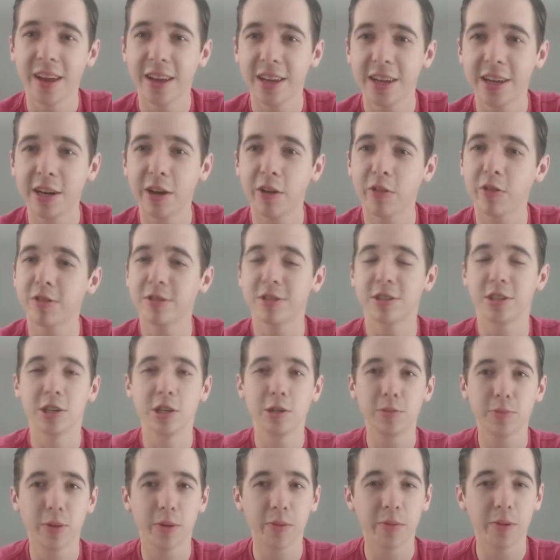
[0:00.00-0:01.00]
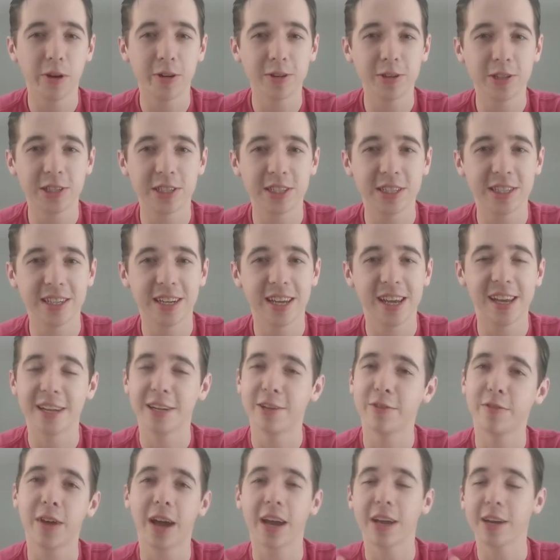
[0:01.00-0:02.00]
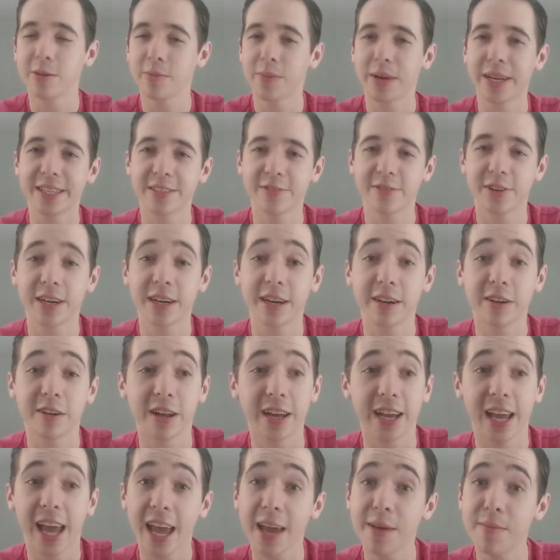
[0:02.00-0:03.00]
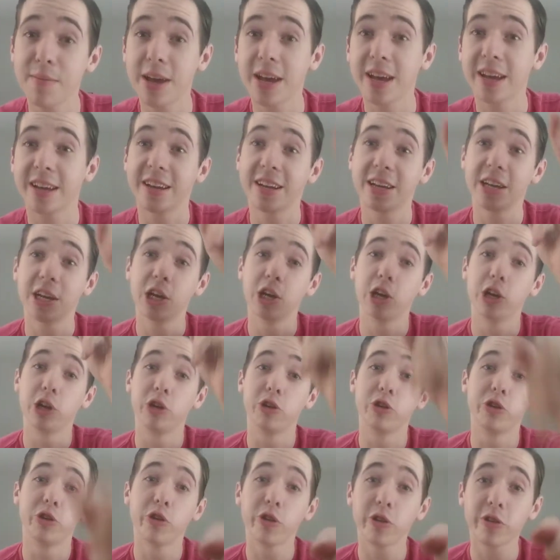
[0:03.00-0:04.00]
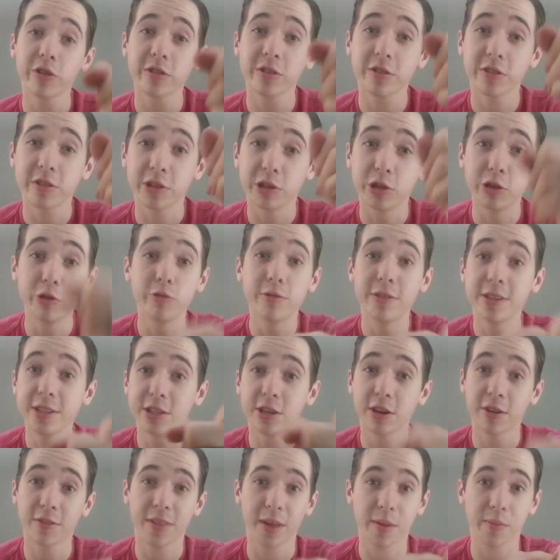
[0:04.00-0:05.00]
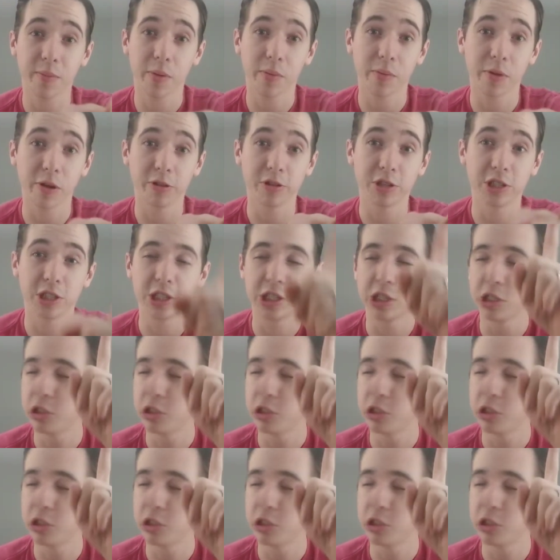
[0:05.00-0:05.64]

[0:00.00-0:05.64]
You know, there's a new promotion and you've got your best friend and you're like, hey man, you deserve that promotion.